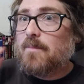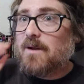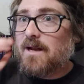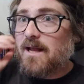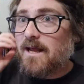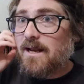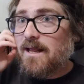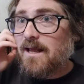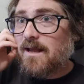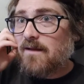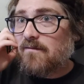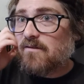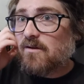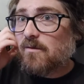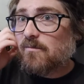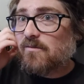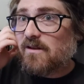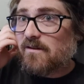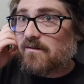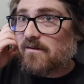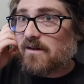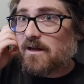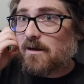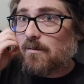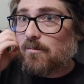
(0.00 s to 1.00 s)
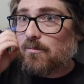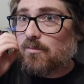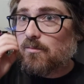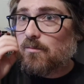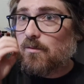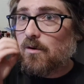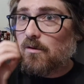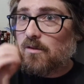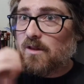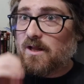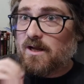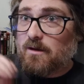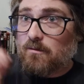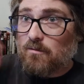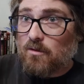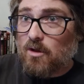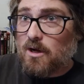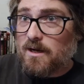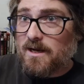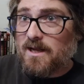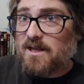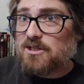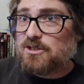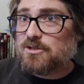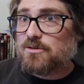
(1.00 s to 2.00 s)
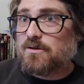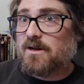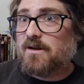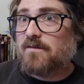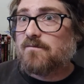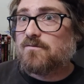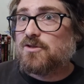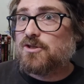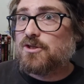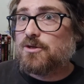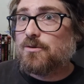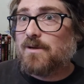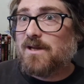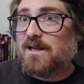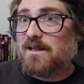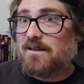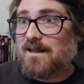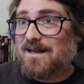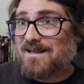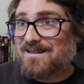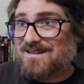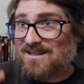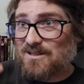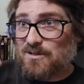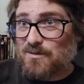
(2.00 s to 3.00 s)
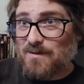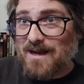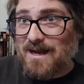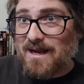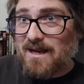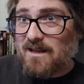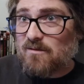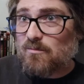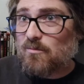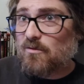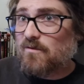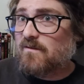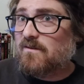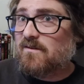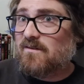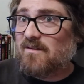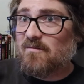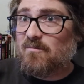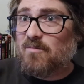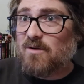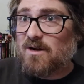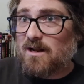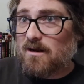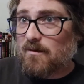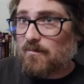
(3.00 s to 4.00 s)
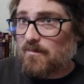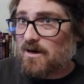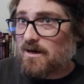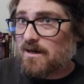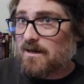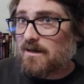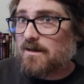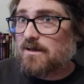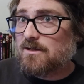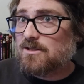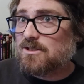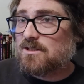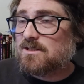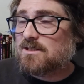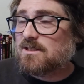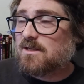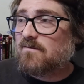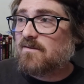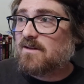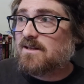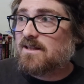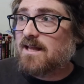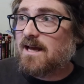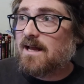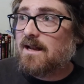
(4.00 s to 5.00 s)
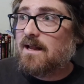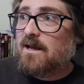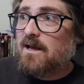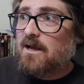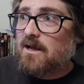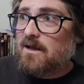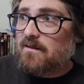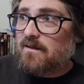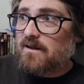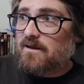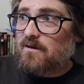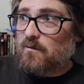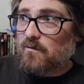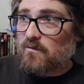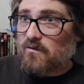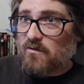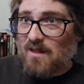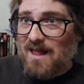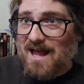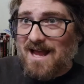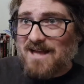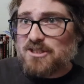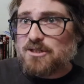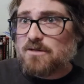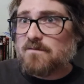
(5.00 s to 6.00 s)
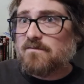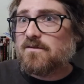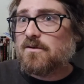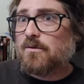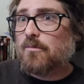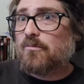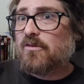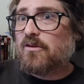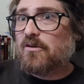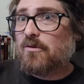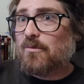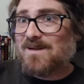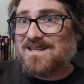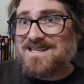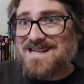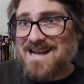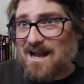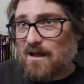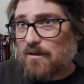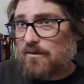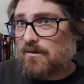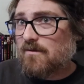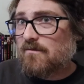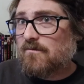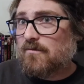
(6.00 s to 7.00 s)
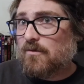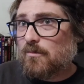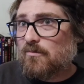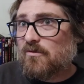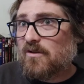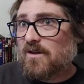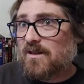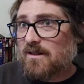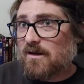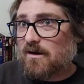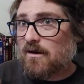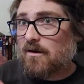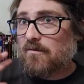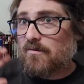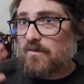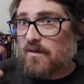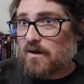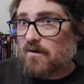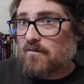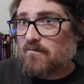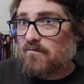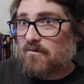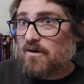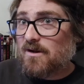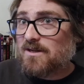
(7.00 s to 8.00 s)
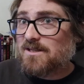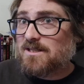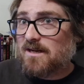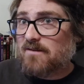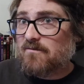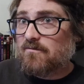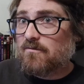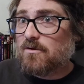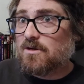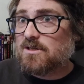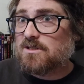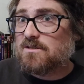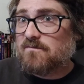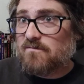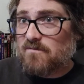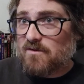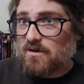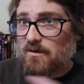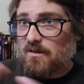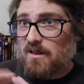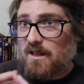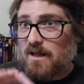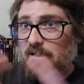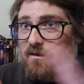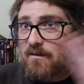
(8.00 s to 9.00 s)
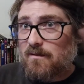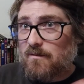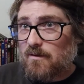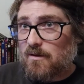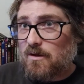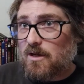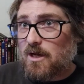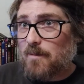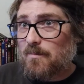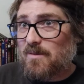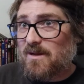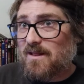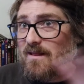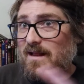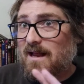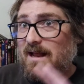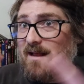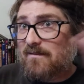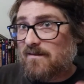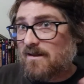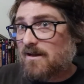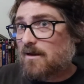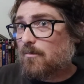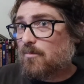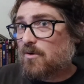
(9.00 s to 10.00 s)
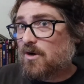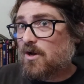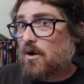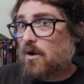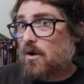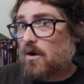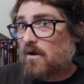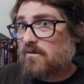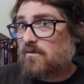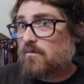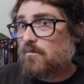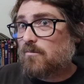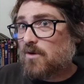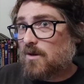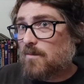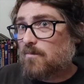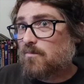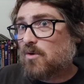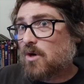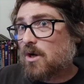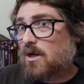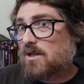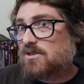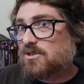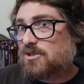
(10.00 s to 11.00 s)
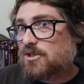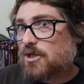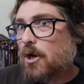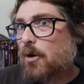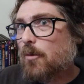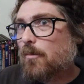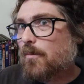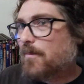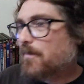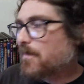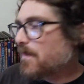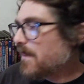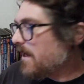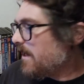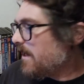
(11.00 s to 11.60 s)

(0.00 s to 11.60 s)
But 88 films has like a long history of doing, like they do 80s movies, they put out American Ninja and stuff like that. They do slasher films, they do Italian films. Like they're a very diverse and very like company that has like a pretty awesome, pretty broad scope.